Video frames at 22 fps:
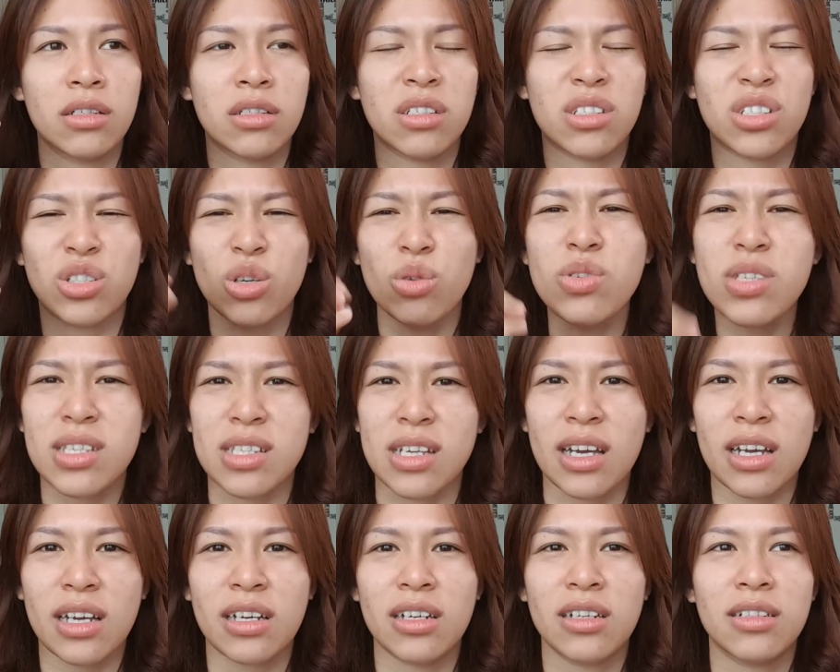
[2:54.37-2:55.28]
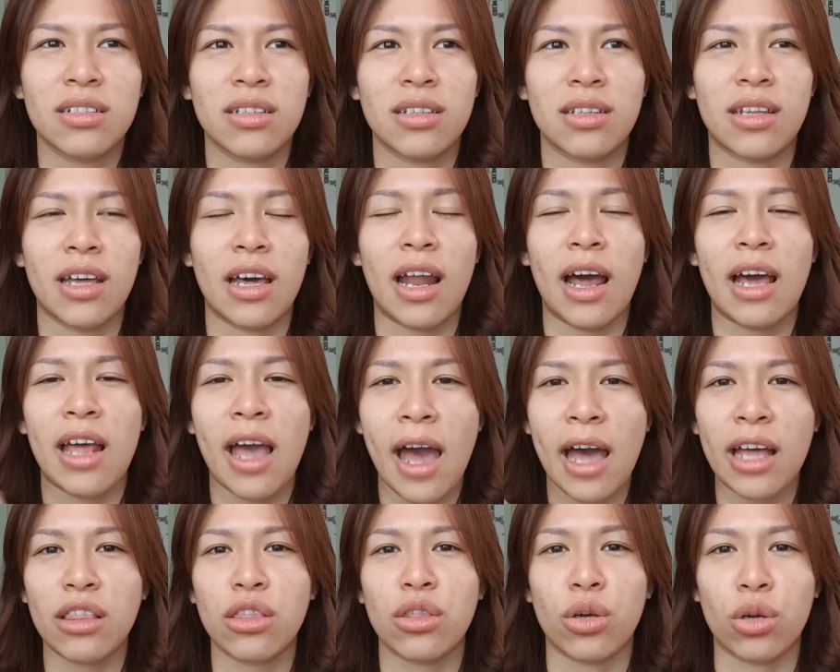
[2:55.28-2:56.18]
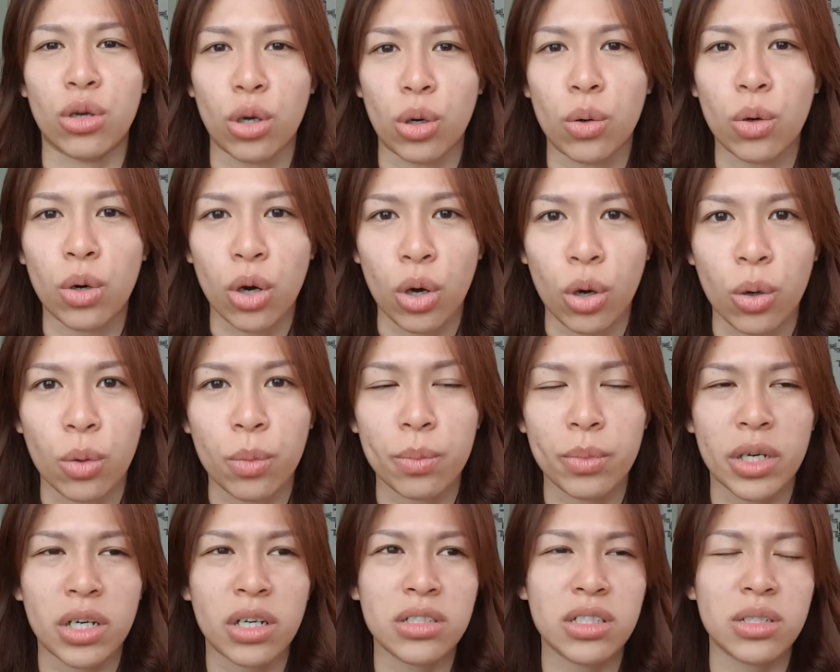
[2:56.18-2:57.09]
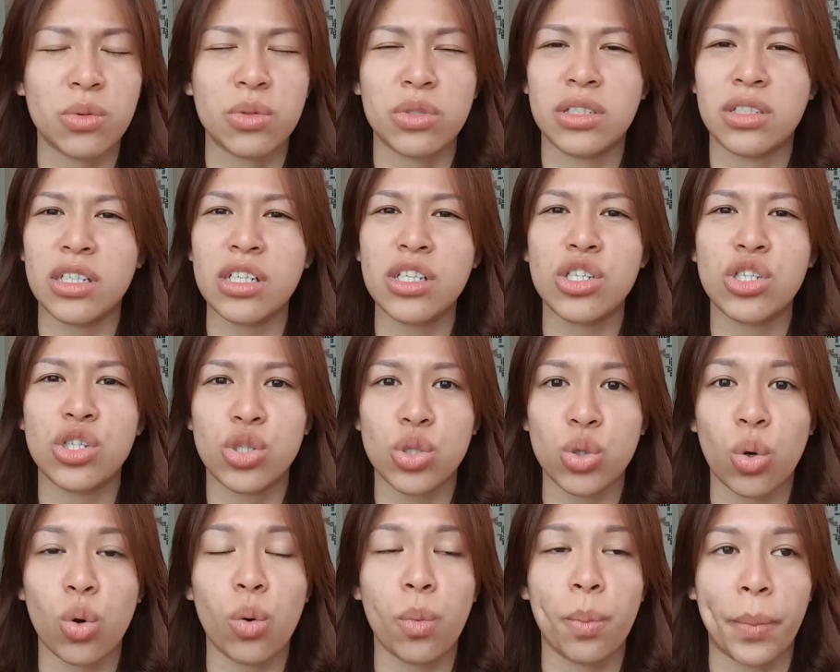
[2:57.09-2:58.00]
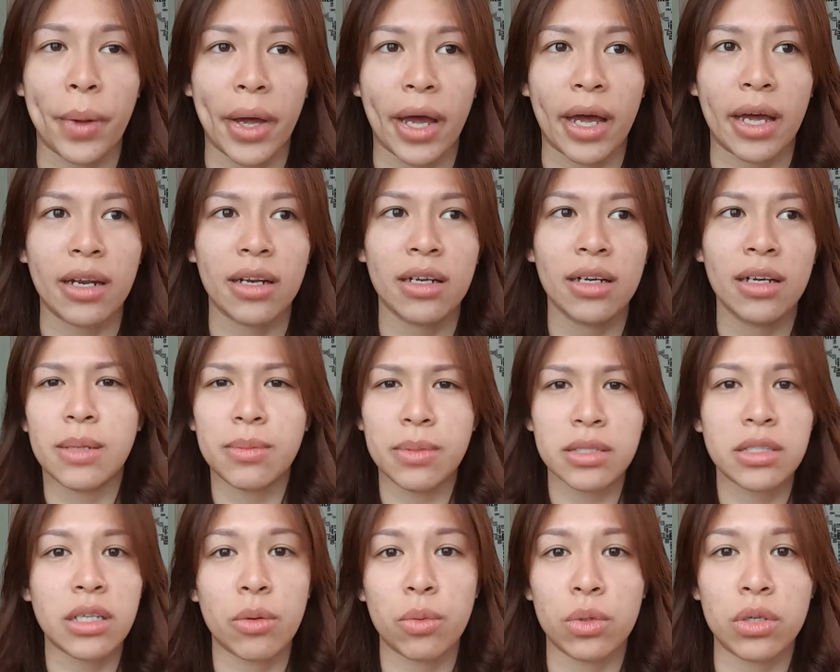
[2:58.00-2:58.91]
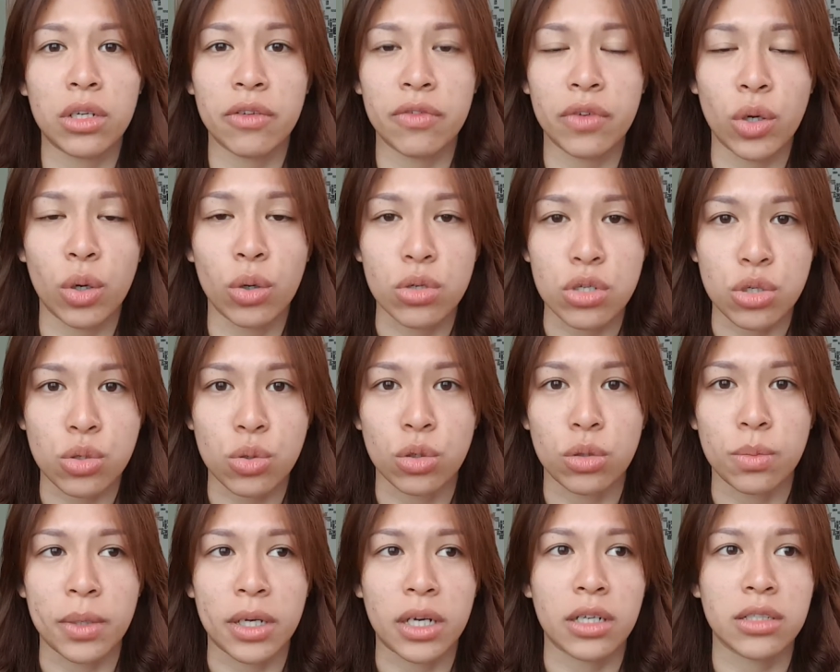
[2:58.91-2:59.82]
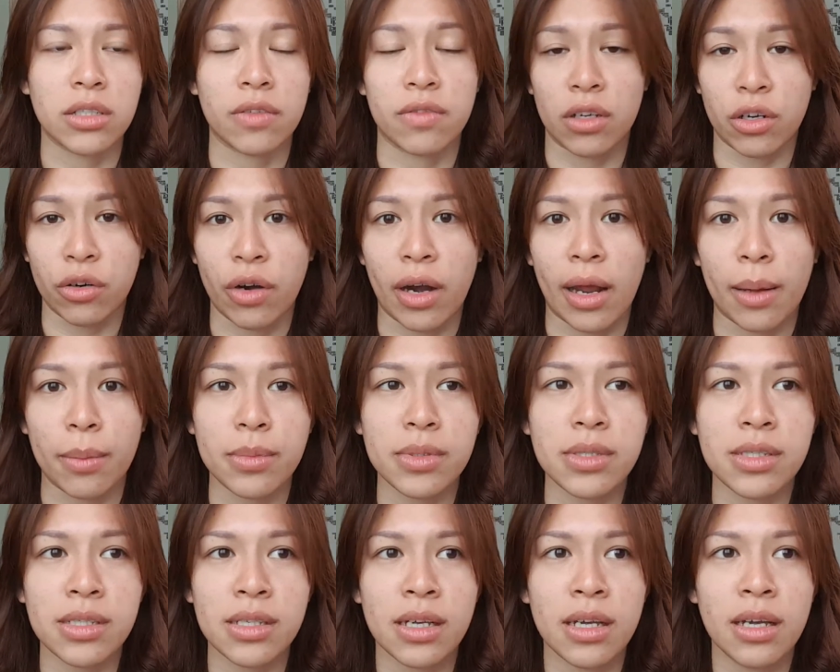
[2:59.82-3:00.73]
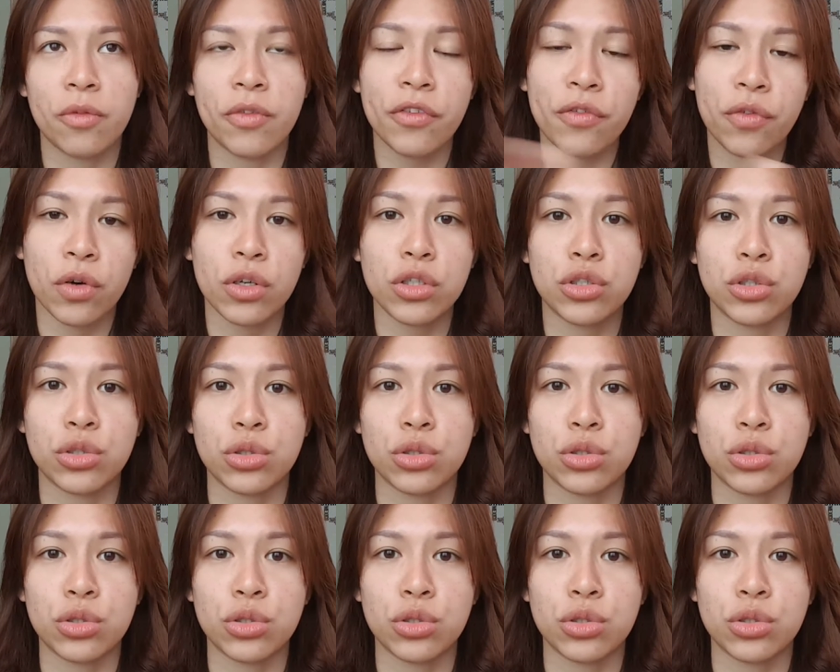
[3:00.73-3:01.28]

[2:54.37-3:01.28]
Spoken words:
so sick that I had to go home because it was just so bad. Sometimes I wouldn't even go to school because of the cramps. Moving forward